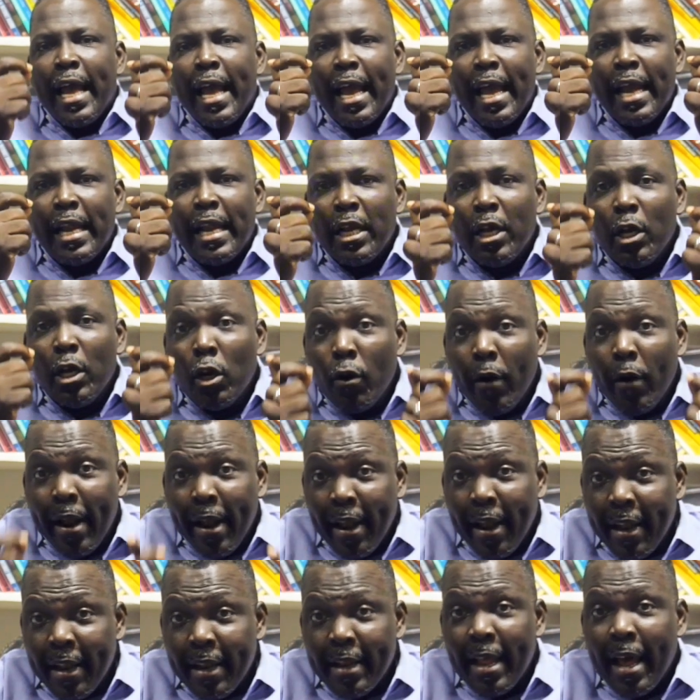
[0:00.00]
any
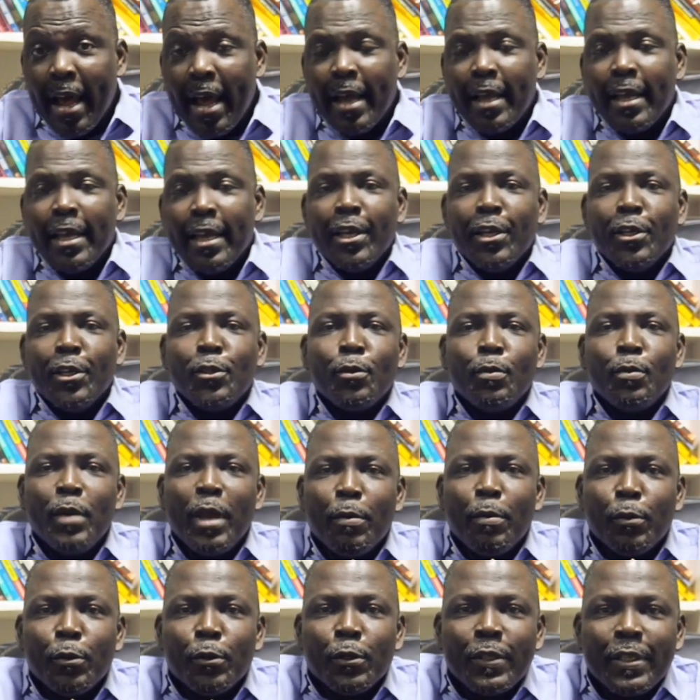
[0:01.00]
great leader, is to be
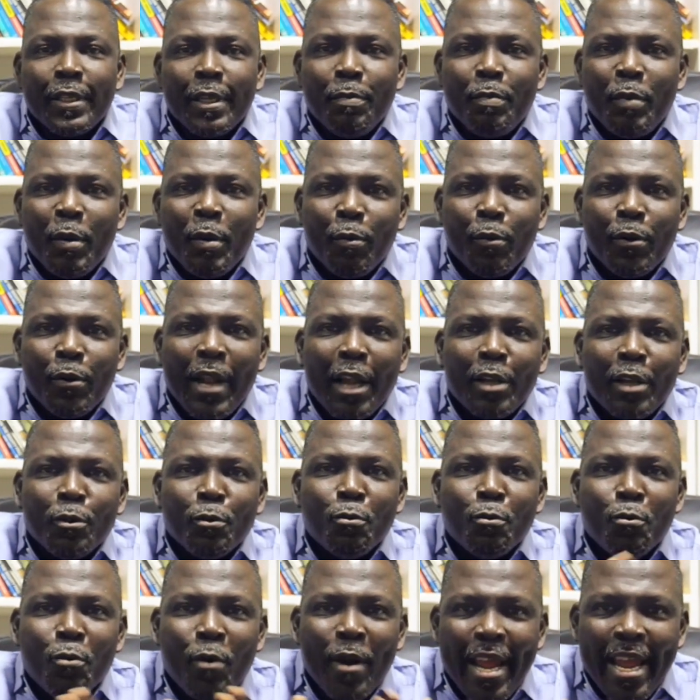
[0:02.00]
able to see people that
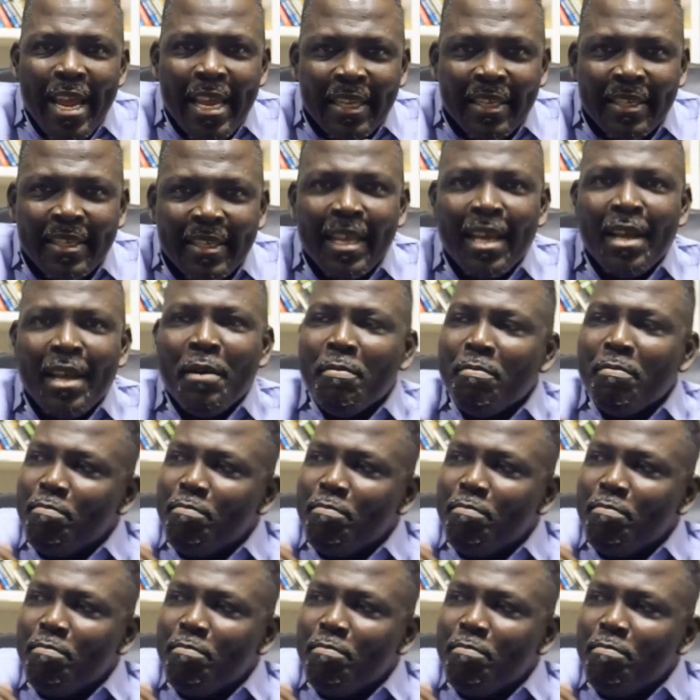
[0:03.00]
you raised